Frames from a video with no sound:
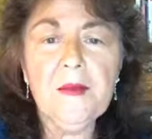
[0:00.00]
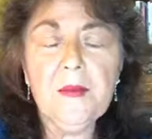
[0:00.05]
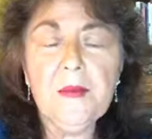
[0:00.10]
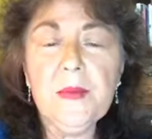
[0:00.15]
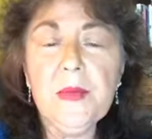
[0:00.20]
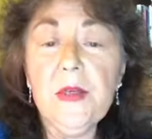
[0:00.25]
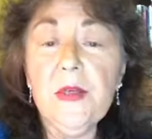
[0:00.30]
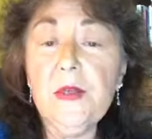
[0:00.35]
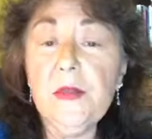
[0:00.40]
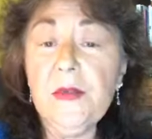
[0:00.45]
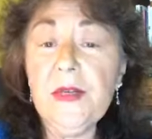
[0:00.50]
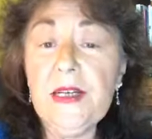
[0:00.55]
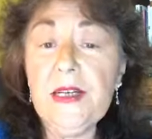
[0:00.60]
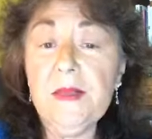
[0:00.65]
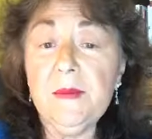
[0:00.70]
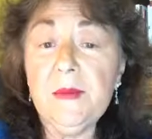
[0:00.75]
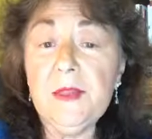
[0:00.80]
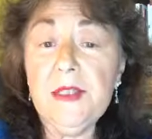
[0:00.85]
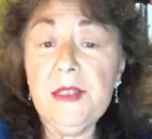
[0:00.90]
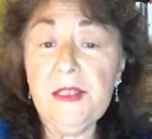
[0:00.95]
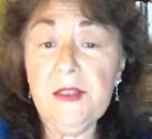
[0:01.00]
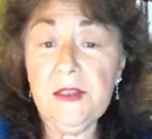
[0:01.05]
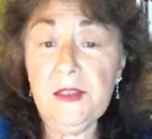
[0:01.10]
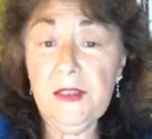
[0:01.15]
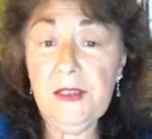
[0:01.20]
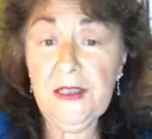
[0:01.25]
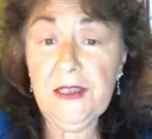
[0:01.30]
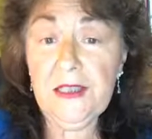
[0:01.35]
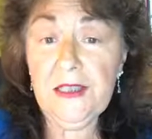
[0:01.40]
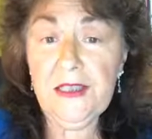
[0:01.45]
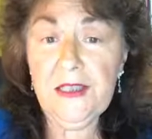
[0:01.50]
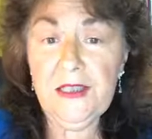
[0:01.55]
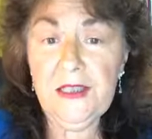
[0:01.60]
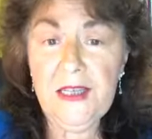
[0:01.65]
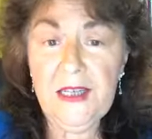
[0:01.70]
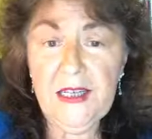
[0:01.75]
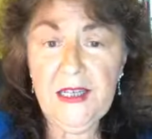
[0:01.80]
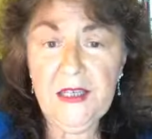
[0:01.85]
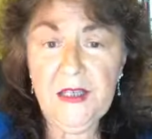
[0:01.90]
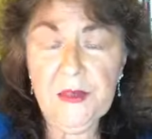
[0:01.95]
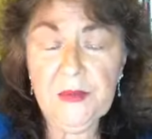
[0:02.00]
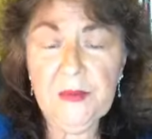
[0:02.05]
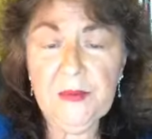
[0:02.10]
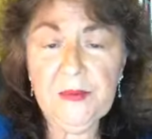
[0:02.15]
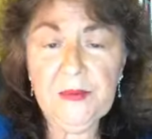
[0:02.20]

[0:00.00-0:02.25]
programs that are listed there.